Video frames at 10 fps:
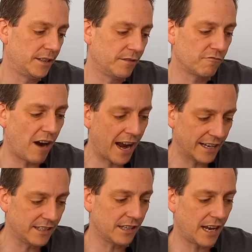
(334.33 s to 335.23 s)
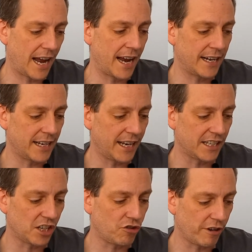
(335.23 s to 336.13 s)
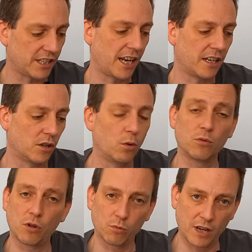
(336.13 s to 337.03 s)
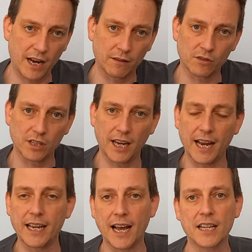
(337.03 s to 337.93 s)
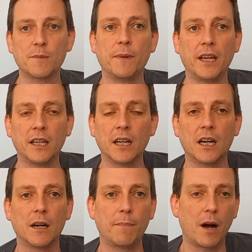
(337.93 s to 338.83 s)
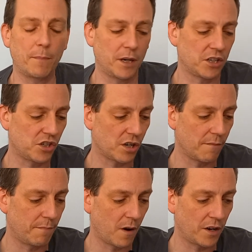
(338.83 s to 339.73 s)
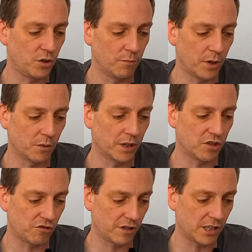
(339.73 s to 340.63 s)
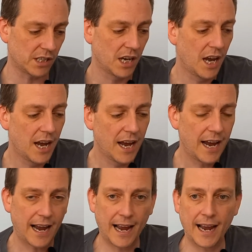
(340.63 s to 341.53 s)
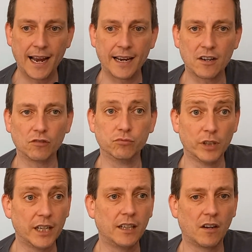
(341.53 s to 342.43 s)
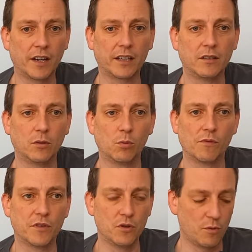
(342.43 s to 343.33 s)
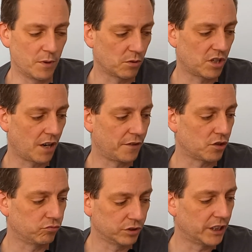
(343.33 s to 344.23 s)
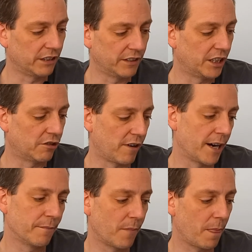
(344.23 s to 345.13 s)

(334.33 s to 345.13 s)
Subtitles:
Rand, and it is a trick taker called Tall Tales. It has been published by New Mill Industries, and I really like all of the New Mill stuff. It's really, really great.